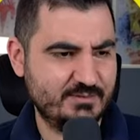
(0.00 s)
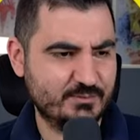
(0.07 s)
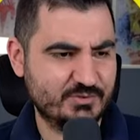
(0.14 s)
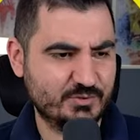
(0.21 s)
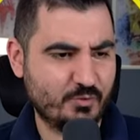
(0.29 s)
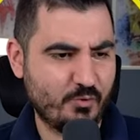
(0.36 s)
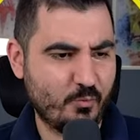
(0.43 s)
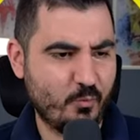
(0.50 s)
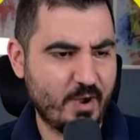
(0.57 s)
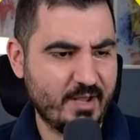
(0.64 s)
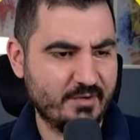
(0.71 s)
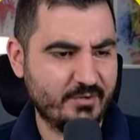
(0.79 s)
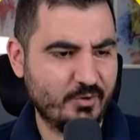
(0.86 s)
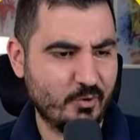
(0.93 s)
need to score
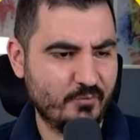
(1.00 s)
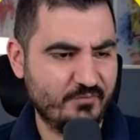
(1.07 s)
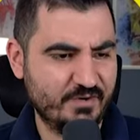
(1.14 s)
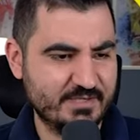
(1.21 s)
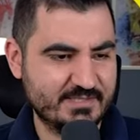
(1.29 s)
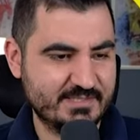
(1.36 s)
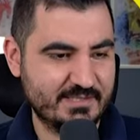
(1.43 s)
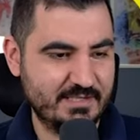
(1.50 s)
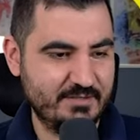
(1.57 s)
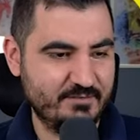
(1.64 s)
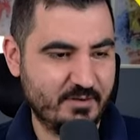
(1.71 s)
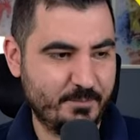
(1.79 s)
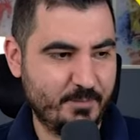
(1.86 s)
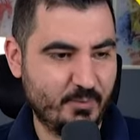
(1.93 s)
one goal versus
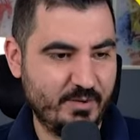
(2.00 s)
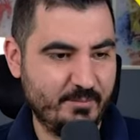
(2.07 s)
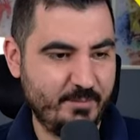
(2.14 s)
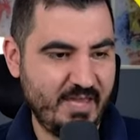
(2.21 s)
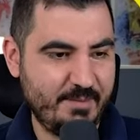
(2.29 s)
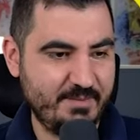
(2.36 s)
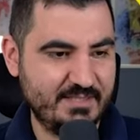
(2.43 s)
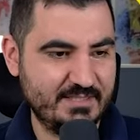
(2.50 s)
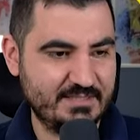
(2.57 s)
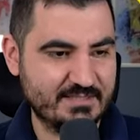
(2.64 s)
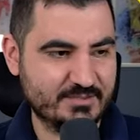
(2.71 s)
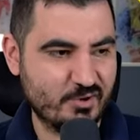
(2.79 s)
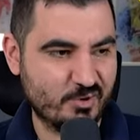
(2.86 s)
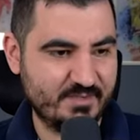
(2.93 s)
Liverpool, and maybe
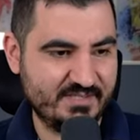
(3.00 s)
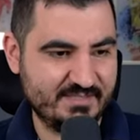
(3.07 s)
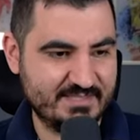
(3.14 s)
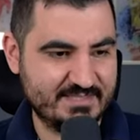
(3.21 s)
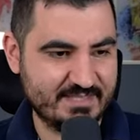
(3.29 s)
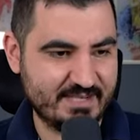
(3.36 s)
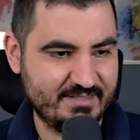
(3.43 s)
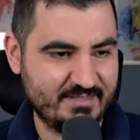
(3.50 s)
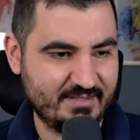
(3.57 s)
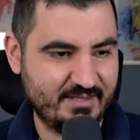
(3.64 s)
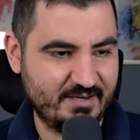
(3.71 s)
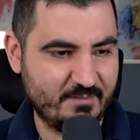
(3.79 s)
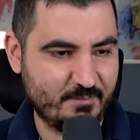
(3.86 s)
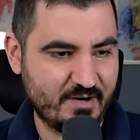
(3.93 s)
this is gonna be the decider
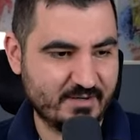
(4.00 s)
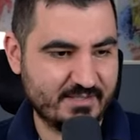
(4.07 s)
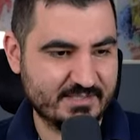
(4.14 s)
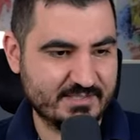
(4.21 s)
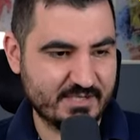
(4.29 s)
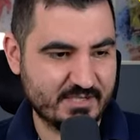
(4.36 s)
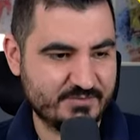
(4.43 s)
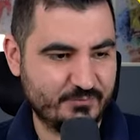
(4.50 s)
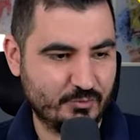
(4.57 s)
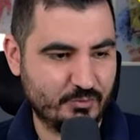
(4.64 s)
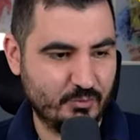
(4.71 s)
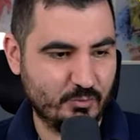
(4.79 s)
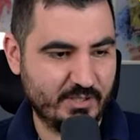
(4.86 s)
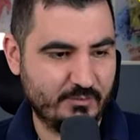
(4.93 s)
here. Marcus
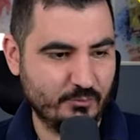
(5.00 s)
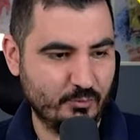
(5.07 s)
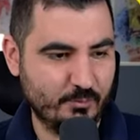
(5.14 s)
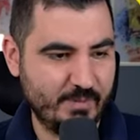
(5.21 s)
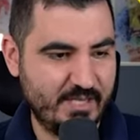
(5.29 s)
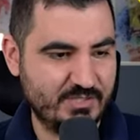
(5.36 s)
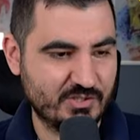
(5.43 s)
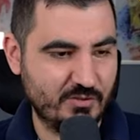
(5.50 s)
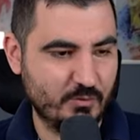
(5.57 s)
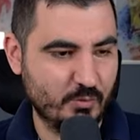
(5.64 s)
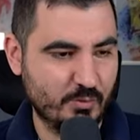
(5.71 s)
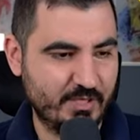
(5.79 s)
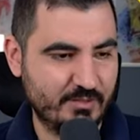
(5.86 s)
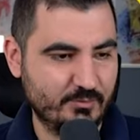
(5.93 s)
Rashford, look at Nuno Mendes,
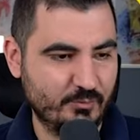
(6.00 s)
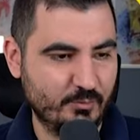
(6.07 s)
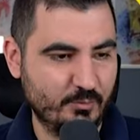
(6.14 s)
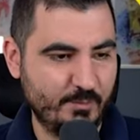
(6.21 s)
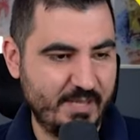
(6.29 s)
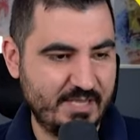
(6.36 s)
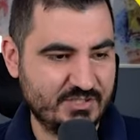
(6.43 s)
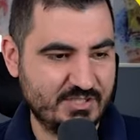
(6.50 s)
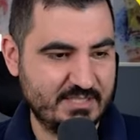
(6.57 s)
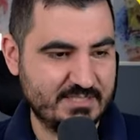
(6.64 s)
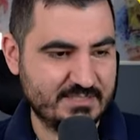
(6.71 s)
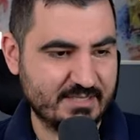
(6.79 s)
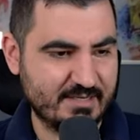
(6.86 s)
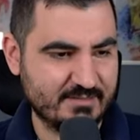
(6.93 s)
look at Nuno Mendes.
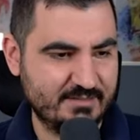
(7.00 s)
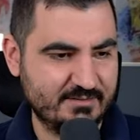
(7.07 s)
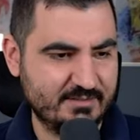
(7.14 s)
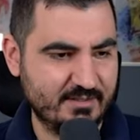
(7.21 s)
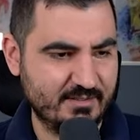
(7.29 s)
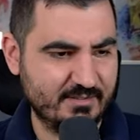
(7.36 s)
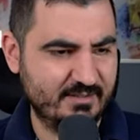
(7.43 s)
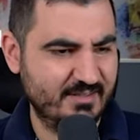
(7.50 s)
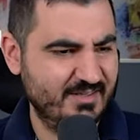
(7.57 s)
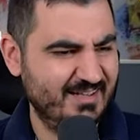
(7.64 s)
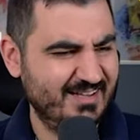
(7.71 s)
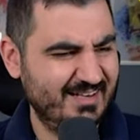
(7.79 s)
He's starting the run.